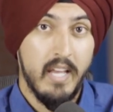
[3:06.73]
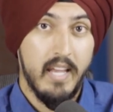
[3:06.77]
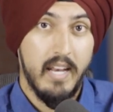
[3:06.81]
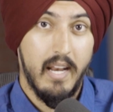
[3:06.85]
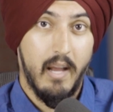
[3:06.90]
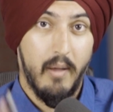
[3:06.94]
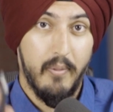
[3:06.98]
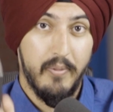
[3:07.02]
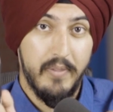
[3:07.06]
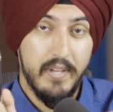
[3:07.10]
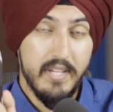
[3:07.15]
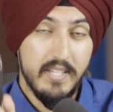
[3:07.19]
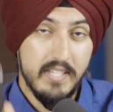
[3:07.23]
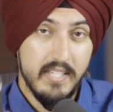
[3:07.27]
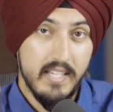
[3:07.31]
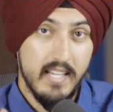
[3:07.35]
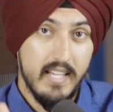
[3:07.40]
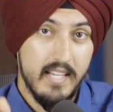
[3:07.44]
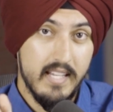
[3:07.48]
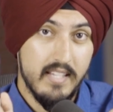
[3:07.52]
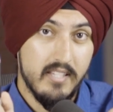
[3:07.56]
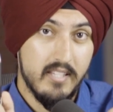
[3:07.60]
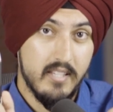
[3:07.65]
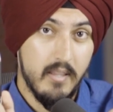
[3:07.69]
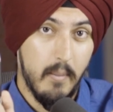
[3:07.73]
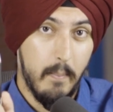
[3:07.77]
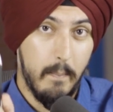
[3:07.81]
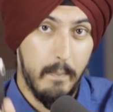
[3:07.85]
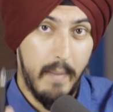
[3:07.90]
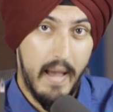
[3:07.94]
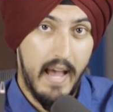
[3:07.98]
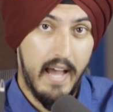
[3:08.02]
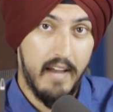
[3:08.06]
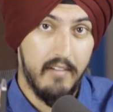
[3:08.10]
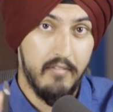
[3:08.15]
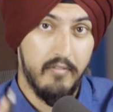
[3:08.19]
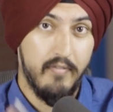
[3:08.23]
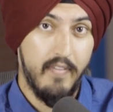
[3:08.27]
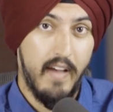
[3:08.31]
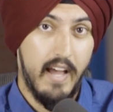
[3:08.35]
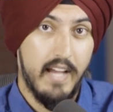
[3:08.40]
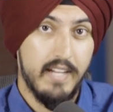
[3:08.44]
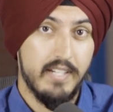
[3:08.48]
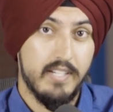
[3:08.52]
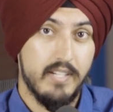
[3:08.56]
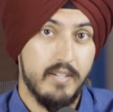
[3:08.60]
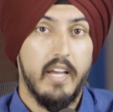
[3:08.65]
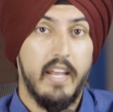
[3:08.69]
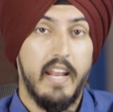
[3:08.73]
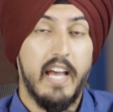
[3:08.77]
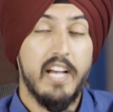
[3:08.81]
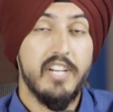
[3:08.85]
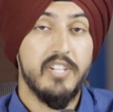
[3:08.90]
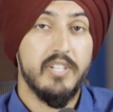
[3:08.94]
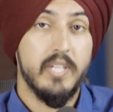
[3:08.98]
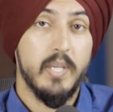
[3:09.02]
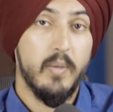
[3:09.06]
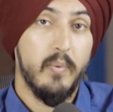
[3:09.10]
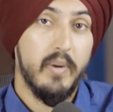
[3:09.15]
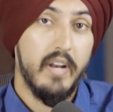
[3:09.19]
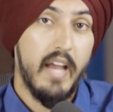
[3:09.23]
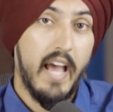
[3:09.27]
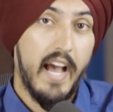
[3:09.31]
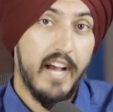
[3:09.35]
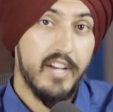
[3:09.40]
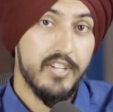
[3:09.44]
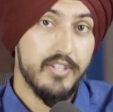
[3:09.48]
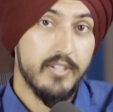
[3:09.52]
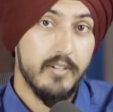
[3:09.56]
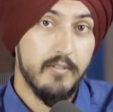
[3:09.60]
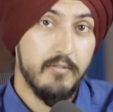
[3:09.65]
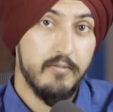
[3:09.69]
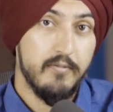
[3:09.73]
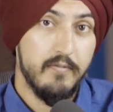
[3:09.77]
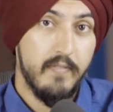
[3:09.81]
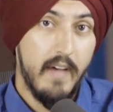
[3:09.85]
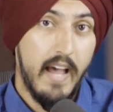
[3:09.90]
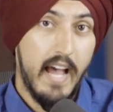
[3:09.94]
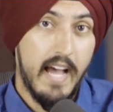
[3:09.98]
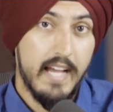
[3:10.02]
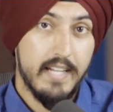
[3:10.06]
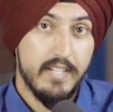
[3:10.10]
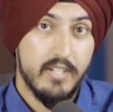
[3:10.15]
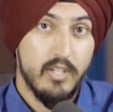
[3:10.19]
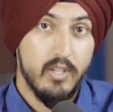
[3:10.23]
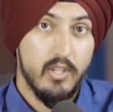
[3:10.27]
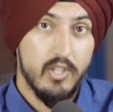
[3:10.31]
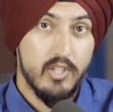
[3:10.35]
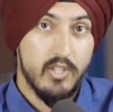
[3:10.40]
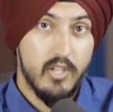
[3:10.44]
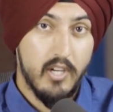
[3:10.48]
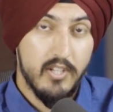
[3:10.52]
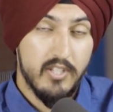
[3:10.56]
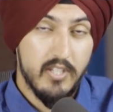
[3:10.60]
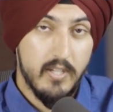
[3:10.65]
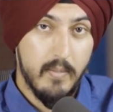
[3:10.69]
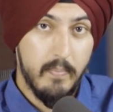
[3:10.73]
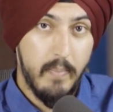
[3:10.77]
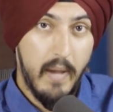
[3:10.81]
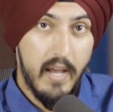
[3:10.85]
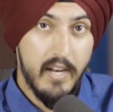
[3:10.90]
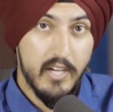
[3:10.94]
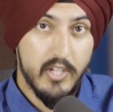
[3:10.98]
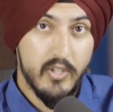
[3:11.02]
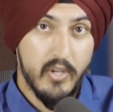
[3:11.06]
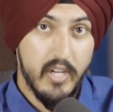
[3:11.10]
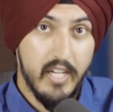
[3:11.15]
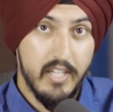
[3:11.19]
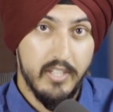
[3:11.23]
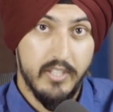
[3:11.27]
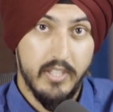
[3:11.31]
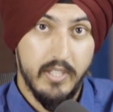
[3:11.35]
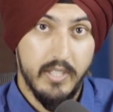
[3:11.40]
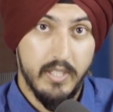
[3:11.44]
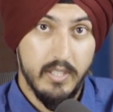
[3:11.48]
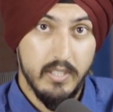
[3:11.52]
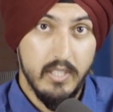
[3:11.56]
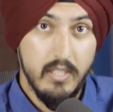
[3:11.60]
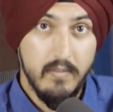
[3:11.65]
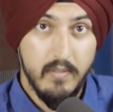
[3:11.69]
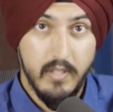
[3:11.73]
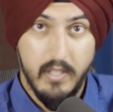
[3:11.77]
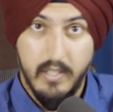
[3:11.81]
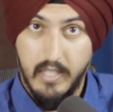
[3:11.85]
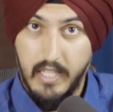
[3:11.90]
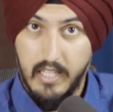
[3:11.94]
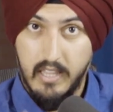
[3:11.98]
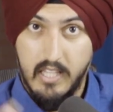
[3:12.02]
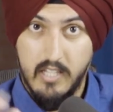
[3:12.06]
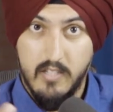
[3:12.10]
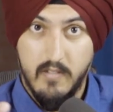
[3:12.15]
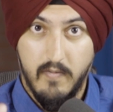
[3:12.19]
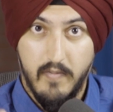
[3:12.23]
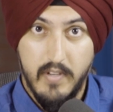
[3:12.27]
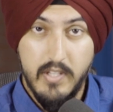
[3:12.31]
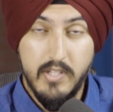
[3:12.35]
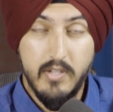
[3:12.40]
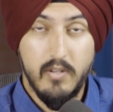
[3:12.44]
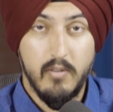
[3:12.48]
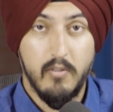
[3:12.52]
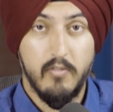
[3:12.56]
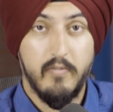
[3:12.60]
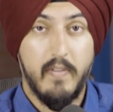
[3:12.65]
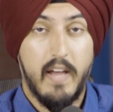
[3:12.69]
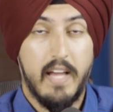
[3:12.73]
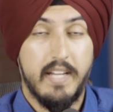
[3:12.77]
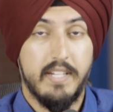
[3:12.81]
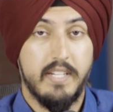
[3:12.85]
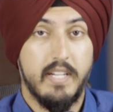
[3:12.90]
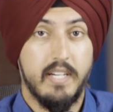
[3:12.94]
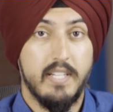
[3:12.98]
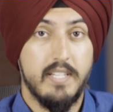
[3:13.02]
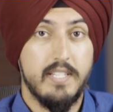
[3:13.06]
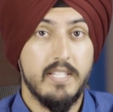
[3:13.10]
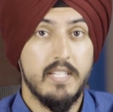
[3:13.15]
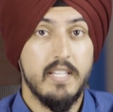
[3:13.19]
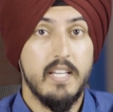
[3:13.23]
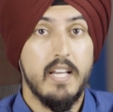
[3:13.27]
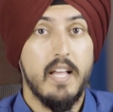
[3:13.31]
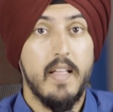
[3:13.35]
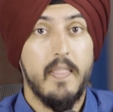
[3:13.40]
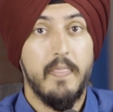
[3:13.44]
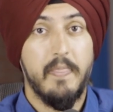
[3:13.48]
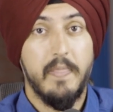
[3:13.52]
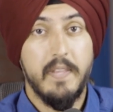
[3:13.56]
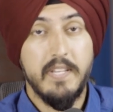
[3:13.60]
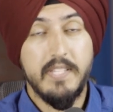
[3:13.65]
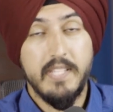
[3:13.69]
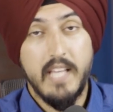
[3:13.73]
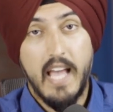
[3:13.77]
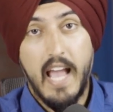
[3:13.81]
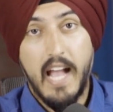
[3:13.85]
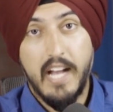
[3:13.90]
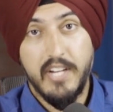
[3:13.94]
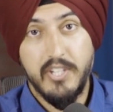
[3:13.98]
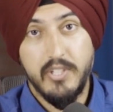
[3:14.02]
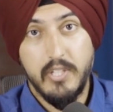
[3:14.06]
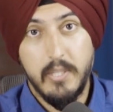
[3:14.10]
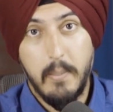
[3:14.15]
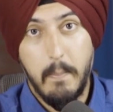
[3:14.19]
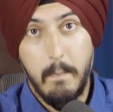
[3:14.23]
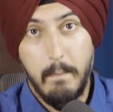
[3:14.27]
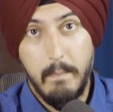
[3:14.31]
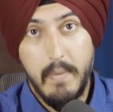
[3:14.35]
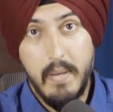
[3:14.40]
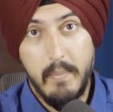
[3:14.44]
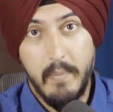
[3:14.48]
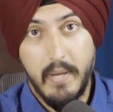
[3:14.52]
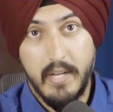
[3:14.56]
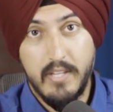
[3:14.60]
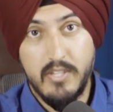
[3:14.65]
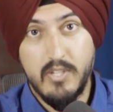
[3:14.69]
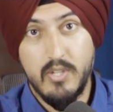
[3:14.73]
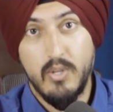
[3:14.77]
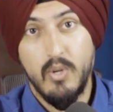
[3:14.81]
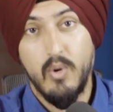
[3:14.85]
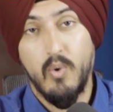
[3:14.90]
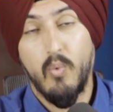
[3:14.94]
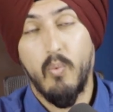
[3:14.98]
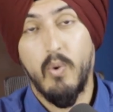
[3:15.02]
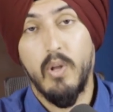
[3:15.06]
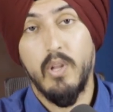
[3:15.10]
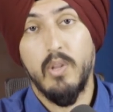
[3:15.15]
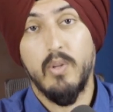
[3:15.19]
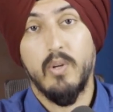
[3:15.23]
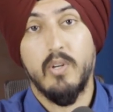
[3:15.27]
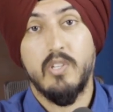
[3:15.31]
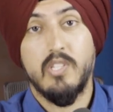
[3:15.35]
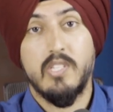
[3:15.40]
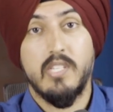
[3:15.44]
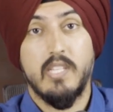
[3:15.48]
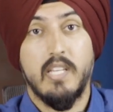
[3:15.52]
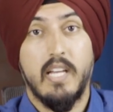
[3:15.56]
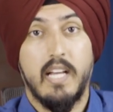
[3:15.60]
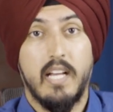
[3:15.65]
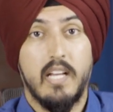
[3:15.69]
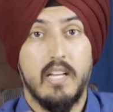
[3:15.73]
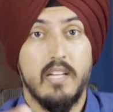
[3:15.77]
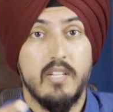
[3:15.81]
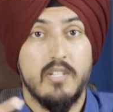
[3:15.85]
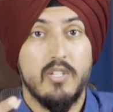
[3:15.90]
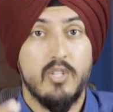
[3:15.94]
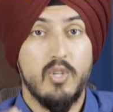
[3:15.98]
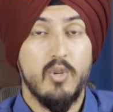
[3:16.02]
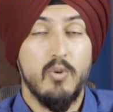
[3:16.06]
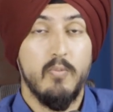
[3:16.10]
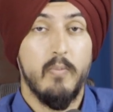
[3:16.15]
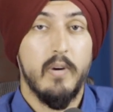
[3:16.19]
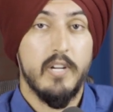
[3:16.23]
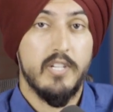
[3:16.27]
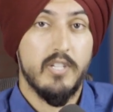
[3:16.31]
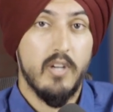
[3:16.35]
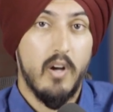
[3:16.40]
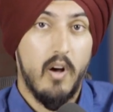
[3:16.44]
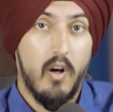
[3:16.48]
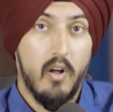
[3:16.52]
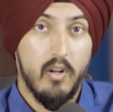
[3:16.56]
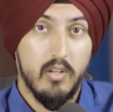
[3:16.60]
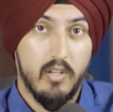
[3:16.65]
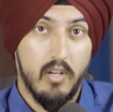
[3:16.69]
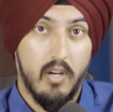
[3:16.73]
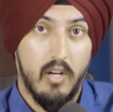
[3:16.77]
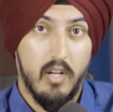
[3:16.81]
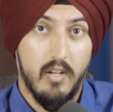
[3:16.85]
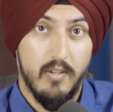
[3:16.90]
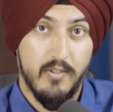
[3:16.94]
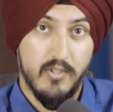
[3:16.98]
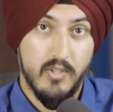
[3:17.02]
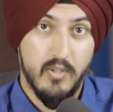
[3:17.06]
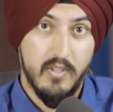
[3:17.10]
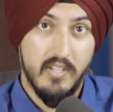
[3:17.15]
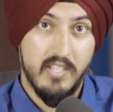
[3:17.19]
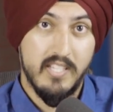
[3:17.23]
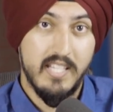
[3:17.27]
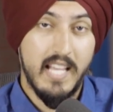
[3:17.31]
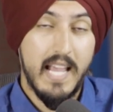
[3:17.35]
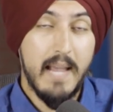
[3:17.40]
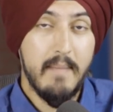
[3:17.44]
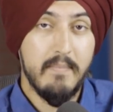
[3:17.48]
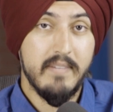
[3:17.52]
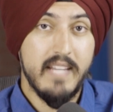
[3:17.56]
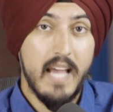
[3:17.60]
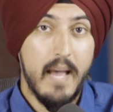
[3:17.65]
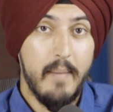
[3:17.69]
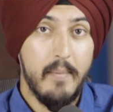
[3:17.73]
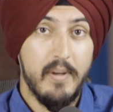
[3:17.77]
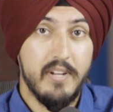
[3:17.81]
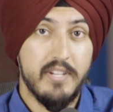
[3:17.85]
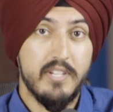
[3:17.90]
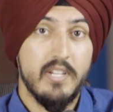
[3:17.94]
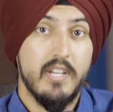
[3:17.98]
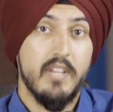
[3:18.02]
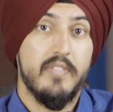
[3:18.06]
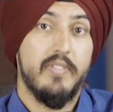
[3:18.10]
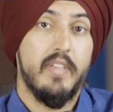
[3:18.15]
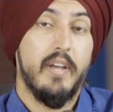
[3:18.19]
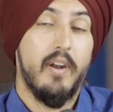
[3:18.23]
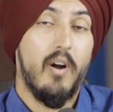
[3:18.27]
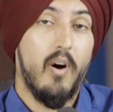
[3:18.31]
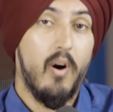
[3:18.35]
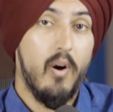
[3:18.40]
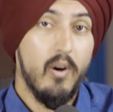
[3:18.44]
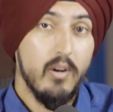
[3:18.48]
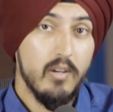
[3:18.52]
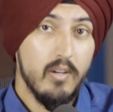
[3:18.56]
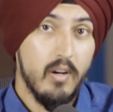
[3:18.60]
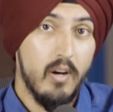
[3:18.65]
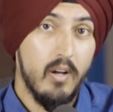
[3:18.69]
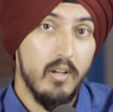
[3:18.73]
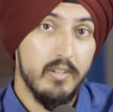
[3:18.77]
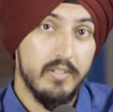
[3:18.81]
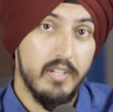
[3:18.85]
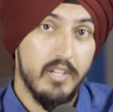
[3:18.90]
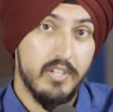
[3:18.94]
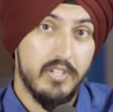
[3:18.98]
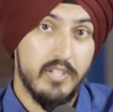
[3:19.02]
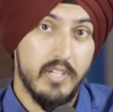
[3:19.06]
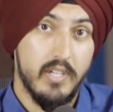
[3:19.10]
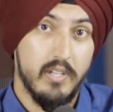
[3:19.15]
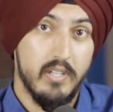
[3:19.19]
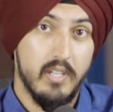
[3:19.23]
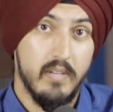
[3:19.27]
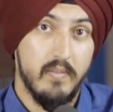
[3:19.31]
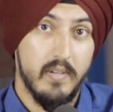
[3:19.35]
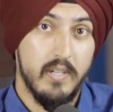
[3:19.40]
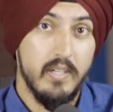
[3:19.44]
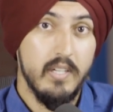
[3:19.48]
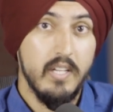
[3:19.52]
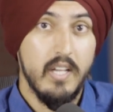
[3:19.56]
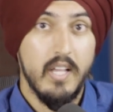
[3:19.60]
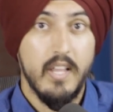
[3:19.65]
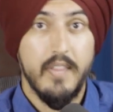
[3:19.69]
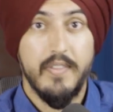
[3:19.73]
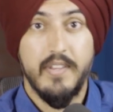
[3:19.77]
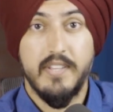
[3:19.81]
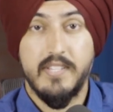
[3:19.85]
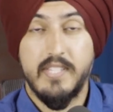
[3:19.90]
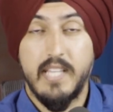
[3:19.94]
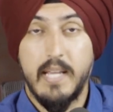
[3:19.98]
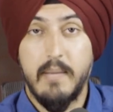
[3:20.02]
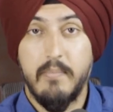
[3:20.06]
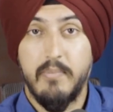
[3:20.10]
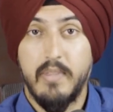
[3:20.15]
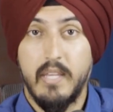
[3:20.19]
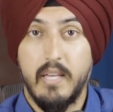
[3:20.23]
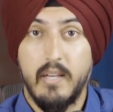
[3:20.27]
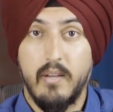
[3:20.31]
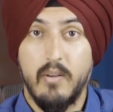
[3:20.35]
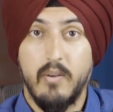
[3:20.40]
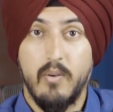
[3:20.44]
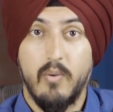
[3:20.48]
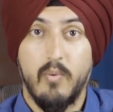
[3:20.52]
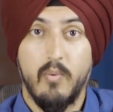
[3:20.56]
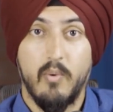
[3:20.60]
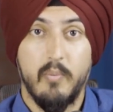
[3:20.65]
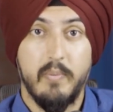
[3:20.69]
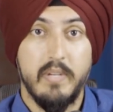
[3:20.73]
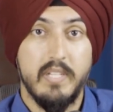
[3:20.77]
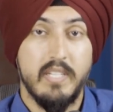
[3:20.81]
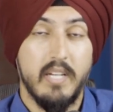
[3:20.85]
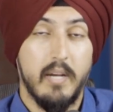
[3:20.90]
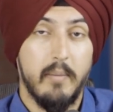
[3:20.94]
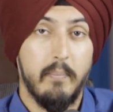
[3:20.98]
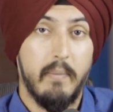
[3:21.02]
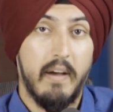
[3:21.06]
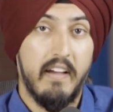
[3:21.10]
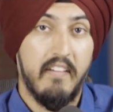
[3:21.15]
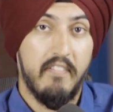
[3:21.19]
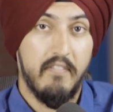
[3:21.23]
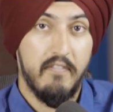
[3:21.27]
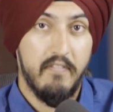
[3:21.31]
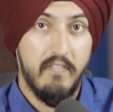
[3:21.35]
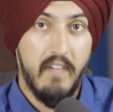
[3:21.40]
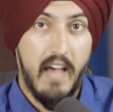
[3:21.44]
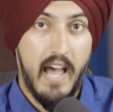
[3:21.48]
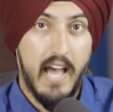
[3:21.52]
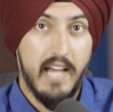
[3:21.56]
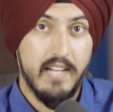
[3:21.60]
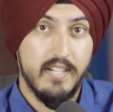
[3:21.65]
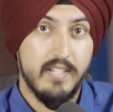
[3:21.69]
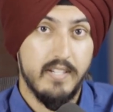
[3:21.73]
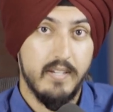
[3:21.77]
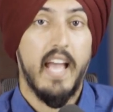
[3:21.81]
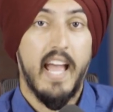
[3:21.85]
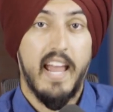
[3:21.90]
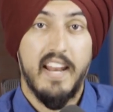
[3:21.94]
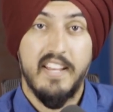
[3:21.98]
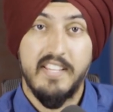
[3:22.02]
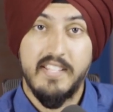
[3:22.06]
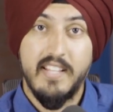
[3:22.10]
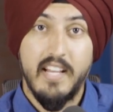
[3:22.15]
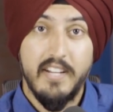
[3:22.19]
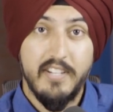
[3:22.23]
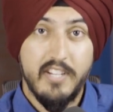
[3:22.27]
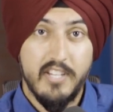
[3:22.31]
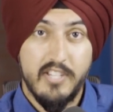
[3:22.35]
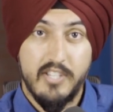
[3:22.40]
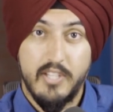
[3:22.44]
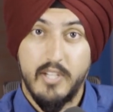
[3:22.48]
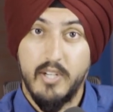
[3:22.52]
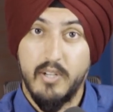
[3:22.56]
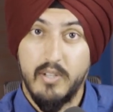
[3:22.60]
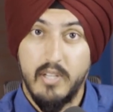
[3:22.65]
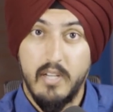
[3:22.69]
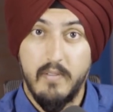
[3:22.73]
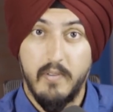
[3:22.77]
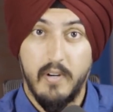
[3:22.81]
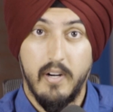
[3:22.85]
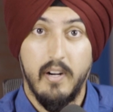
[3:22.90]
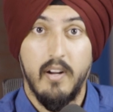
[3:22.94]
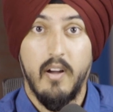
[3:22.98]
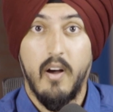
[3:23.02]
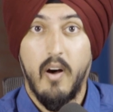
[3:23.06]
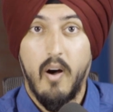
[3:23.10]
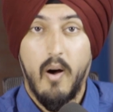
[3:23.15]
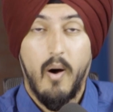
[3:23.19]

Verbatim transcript: Now this is the bad fat. And actually when extra fat starts to penetrate into your liver like this visceral fat does, this actually mimics what looks like too much alcohol. So the same damage that alcohol does to your liver, the same thing will be done by fat. And it's not just your liver.